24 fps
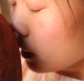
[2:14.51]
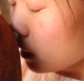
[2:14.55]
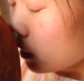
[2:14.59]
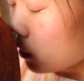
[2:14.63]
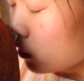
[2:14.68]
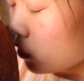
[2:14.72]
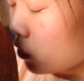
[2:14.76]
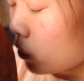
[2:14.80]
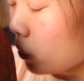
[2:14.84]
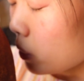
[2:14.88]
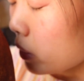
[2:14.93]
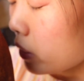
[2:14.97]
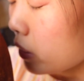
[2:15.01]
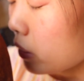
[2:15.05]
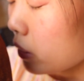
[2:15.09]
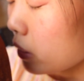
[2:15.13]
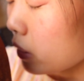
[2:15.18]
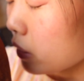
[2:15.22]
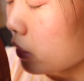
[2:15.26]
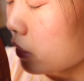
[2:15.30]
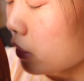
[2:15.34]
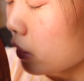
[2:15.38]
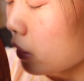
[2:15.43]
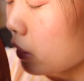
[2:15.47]
The
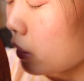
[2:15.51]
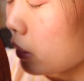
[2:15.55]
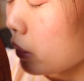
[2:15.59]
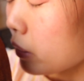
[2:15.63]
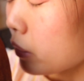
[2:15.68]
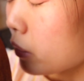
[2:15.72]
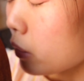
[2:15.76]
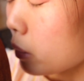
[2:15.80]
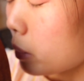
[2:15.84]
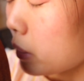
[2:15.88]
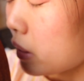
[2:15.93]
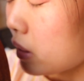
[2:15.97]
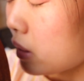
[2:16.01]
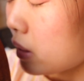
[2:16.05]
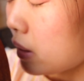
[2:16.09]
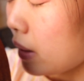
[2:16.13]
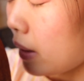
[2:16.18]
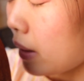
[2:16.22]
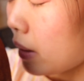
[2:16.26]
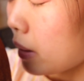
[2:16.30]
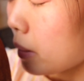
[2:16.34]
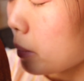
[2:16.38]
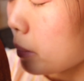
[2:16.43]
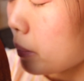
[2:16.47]
soil is a little bit
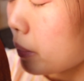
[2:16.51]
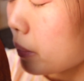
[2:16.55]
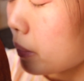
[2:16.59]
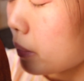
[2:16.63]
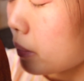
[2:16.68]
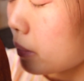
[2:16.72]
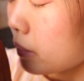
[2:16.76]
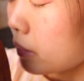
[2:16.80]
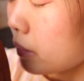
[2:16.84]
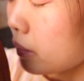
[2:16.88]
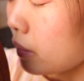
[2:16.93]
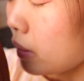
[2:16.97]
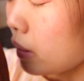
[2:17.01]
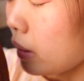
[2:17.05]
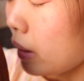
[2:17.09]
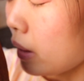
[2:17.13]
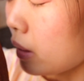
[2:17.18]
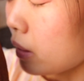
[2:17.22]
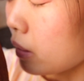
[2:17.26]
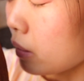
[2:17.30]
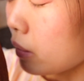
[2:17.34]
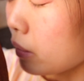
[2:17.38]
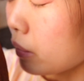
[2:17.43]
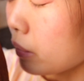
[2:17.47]
damp,
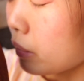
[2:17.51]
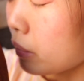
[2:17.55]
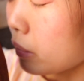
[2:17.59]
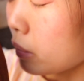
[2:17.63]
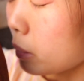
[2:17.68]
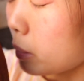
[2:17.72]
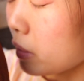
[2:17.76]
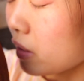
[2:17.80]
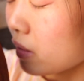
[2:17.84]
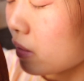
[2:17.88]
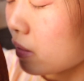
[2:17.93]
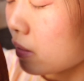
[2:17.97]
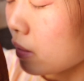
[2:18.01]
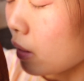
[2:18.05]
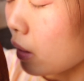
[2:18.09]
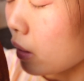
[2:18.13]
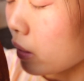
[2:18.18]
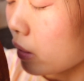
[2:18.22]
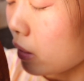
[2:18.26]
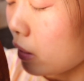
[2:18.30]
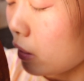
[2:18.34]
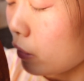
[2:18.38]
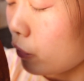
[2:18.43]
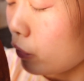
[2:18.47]
and a little bit
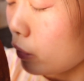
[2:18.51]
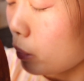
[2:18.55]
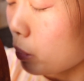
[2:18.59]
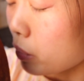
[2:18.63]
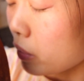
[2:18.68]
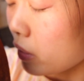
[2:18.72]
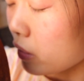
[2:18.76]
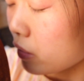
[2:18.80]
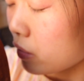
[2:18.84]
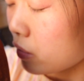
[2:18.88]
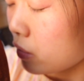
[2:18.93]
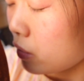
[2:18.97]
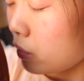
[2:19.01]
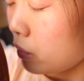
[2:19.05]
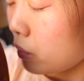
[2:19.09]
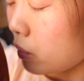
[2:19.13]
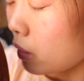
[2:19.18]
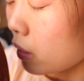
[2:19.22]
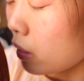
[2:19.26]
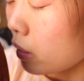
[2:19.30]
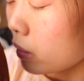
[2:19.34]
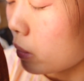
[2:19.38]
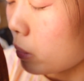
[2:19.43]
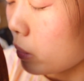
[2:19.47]
soggy if you press too
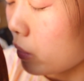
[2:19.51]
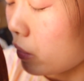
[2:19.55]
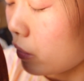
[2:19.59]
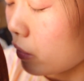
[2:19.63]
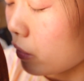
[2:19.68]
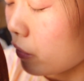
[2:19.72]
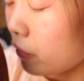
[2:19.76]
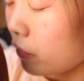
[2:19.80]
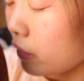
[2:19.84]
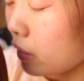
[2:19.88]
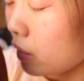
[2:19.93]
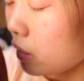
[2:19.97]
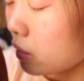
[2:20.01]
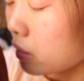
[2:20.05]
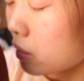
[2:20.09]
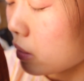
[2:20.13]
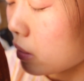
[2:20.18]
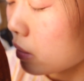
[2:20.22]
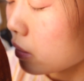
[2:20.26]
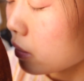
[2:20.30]
hard with your feet.